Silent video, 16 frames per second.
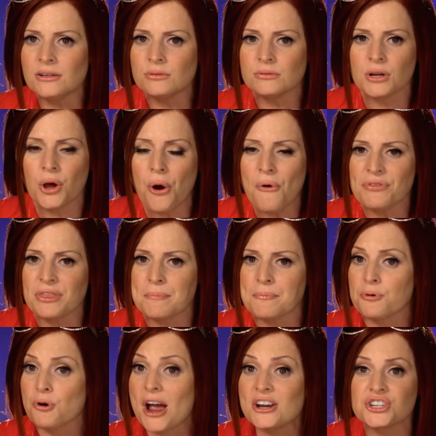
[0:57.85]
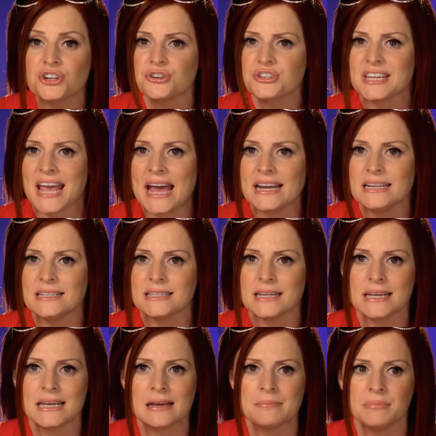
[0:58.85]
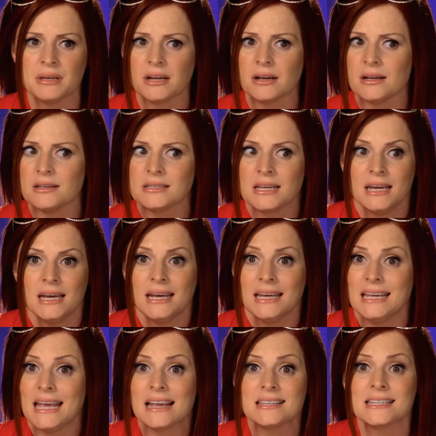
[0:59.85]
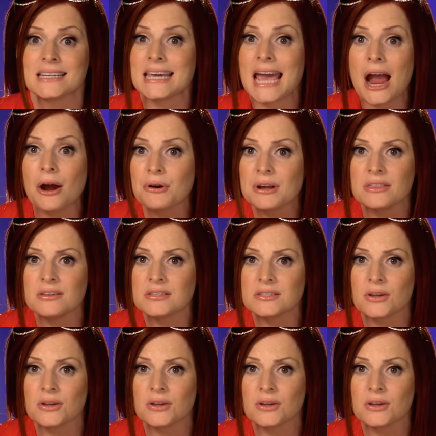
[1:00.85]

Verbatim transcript: don't know if the pressure's getting to him because he has to carry the